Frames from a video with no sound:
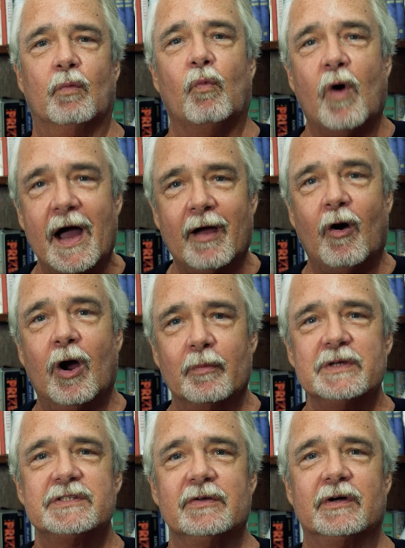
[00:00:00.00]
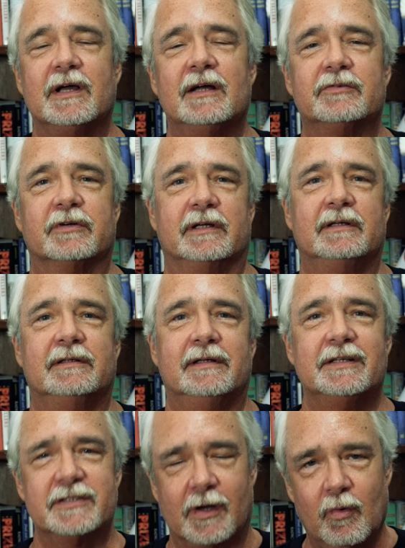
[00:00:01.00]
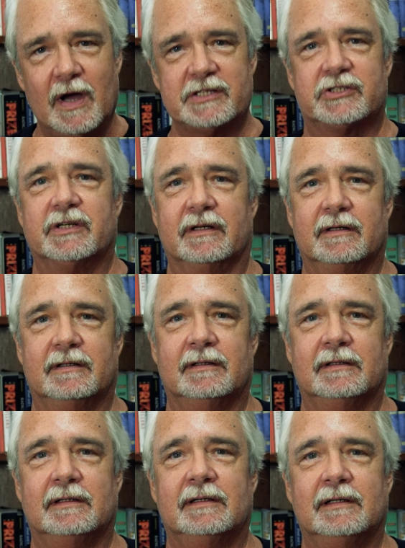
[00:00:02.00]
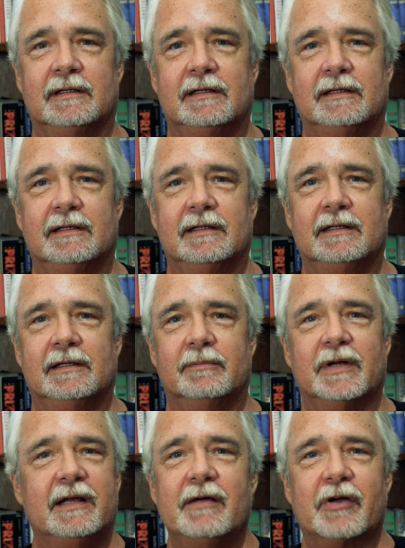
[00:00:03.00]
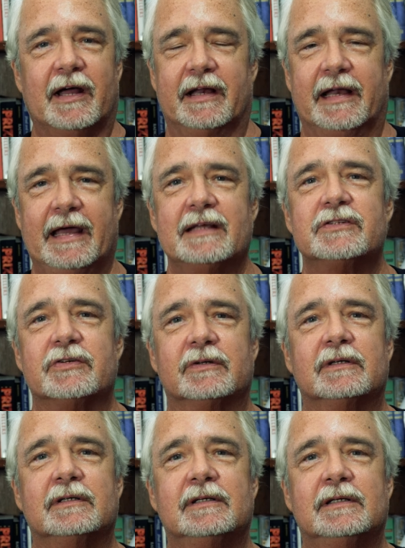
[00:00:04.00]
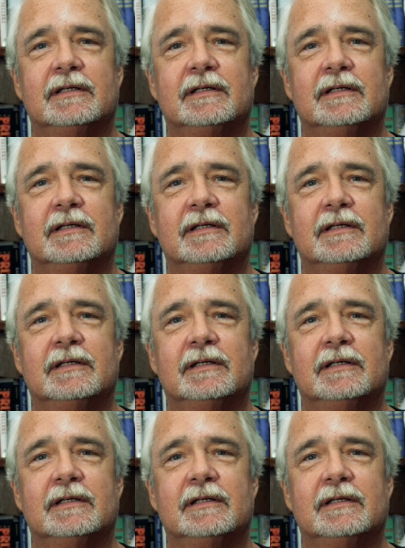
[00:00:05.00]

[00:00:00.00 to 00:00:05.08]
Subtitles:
Why are we still a country? It's a question. But I never got an answer.